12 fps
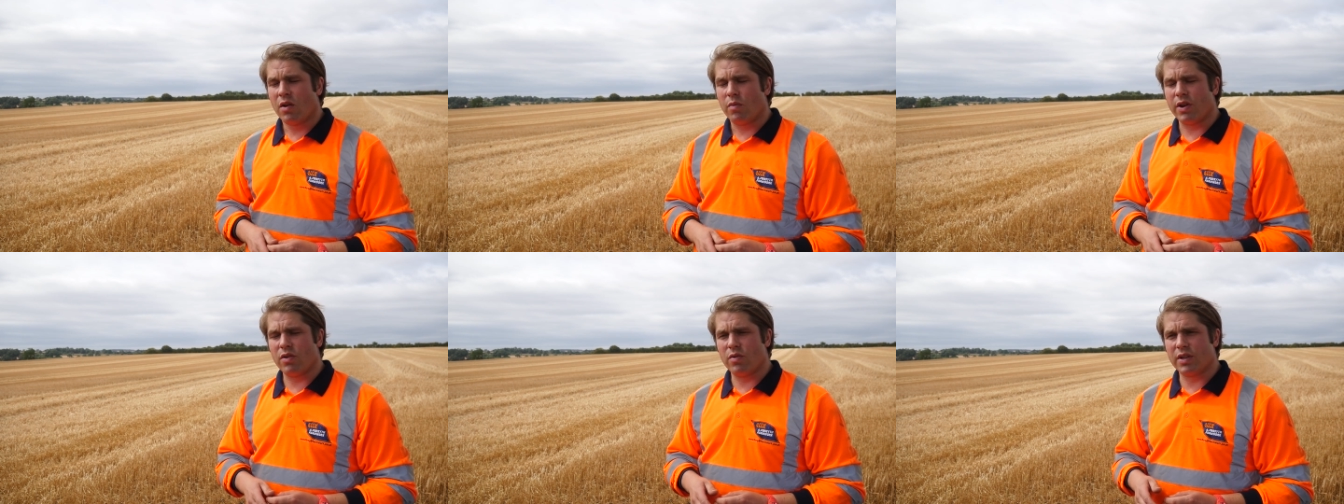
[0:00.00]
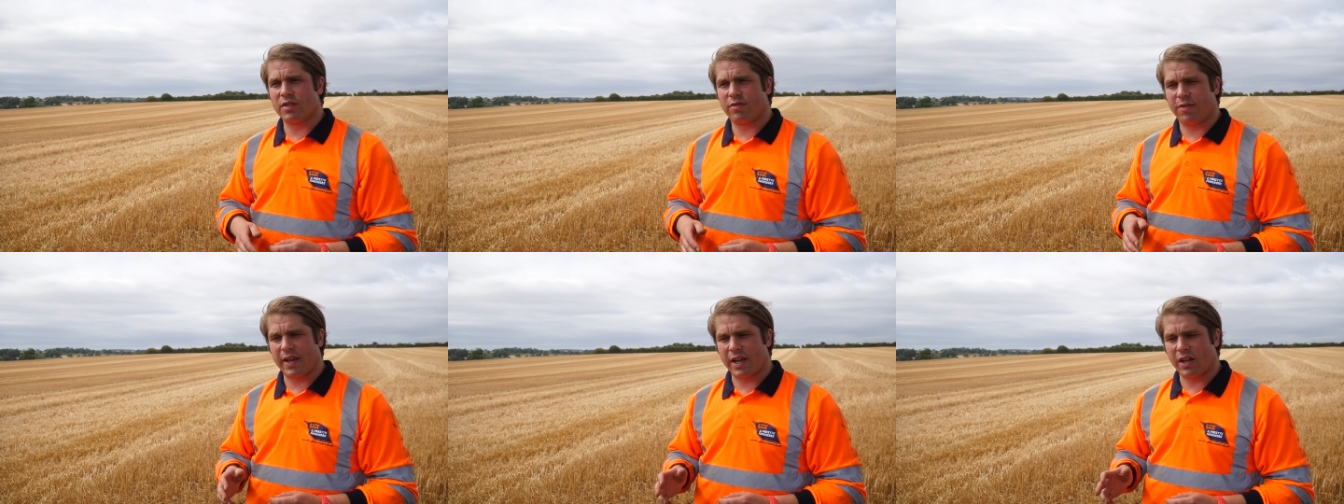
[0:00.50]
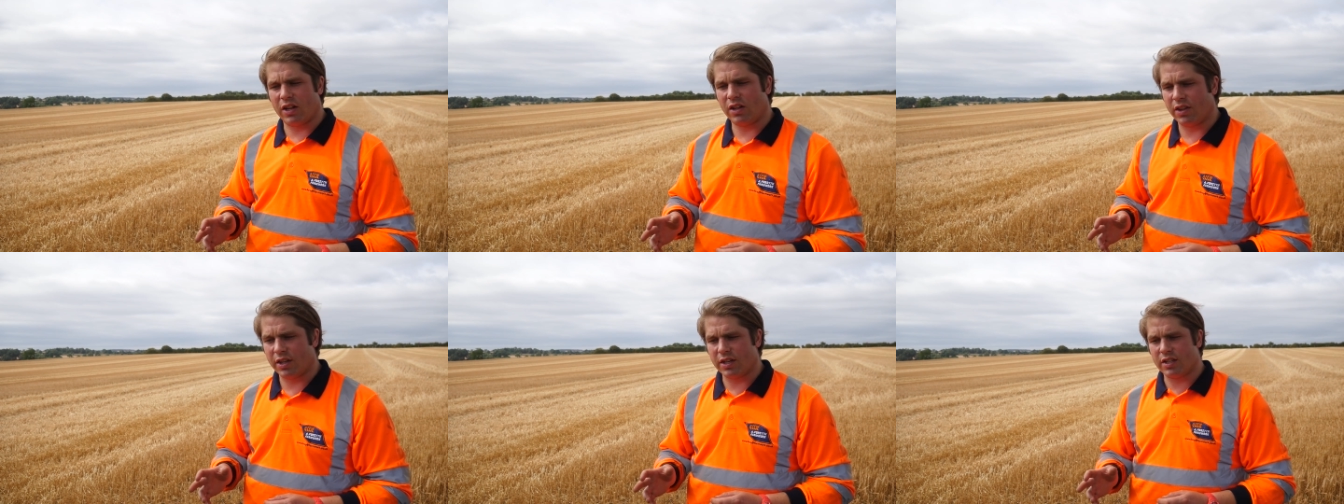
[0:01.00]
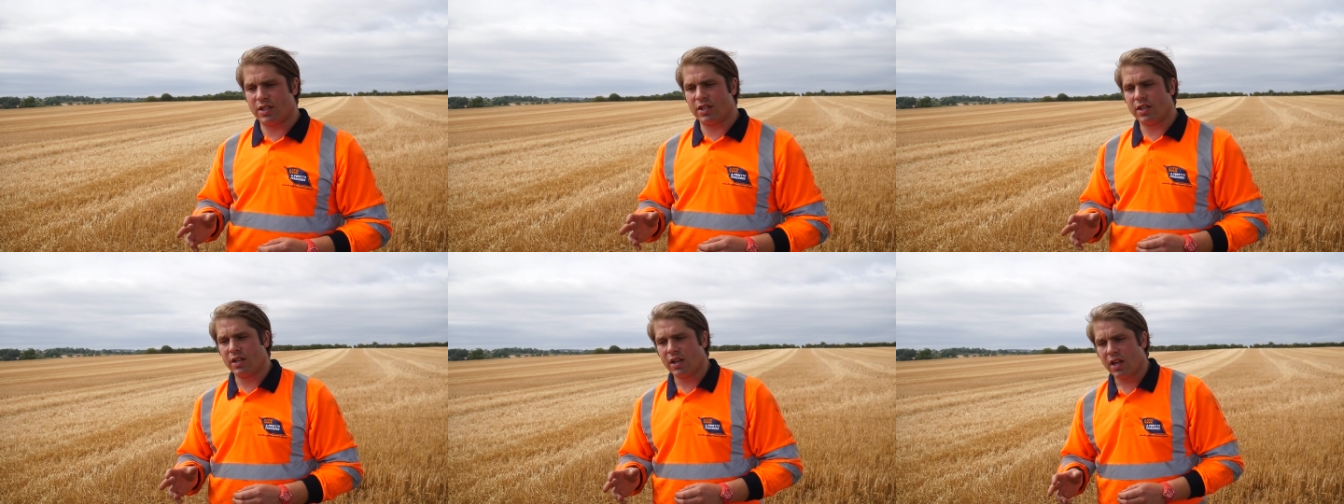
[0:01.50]
We always feel that
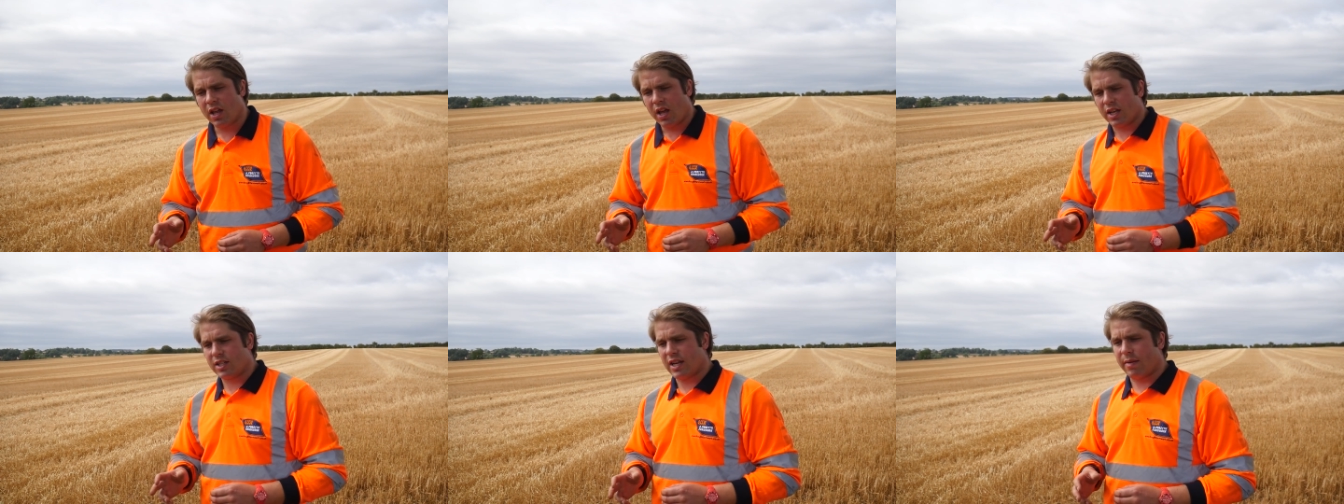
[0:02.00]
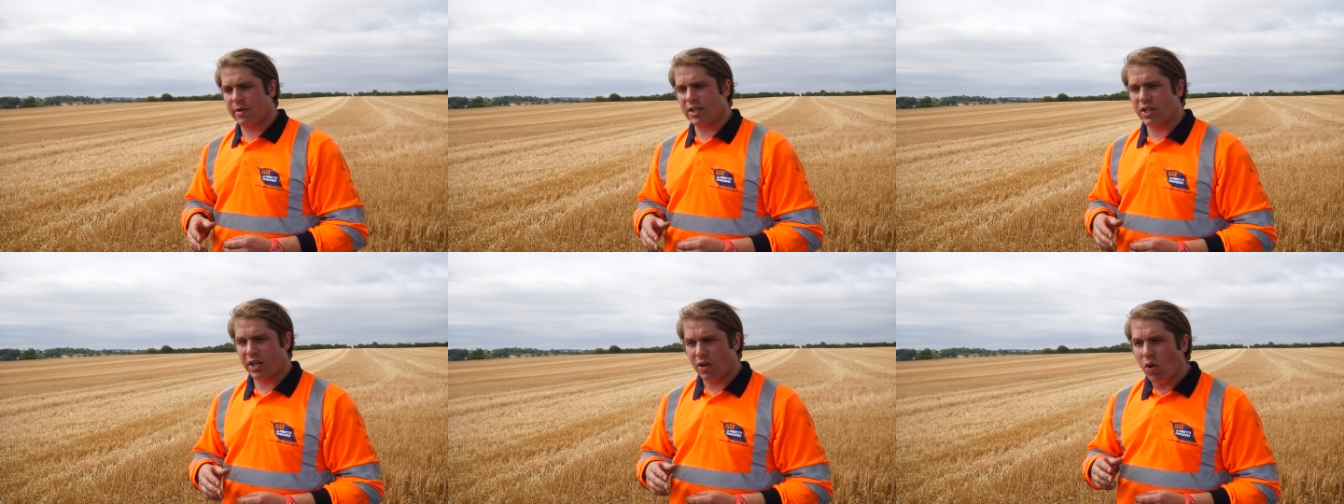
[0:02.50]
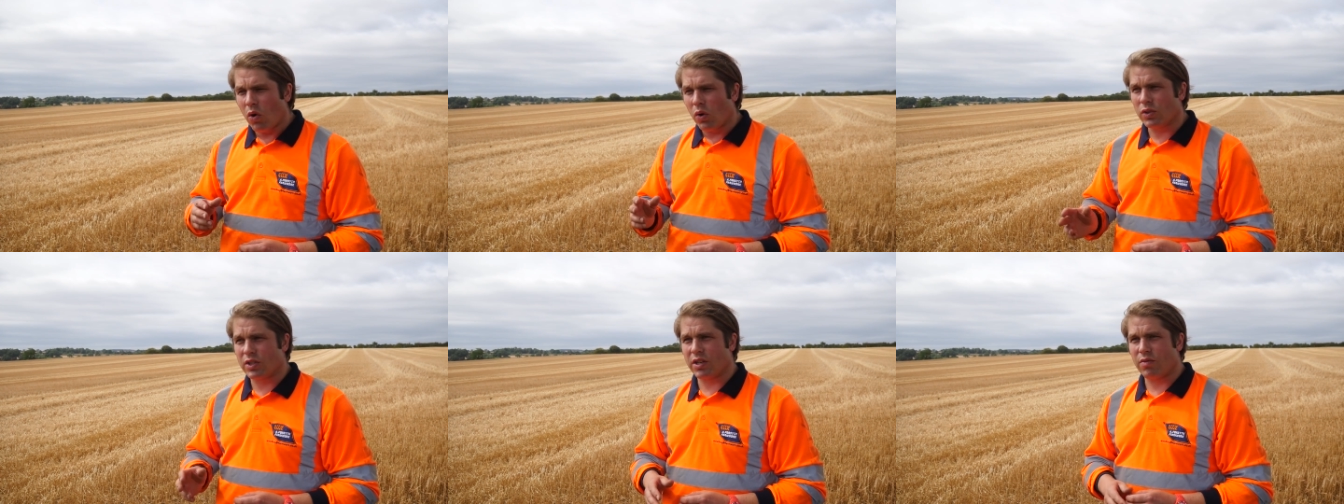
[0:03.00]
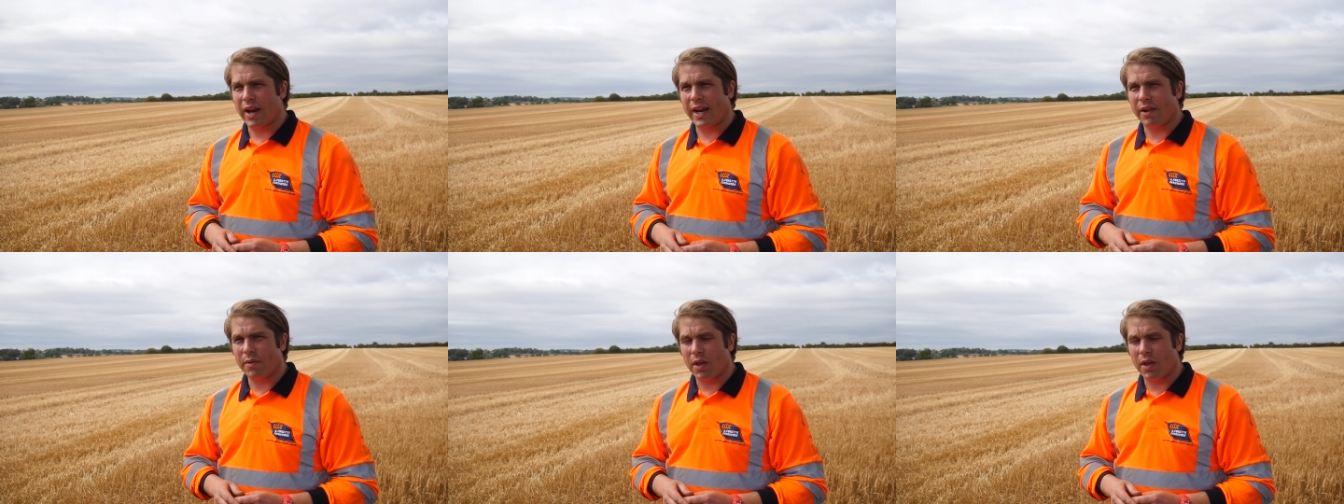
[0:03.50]
establishing oilseed rape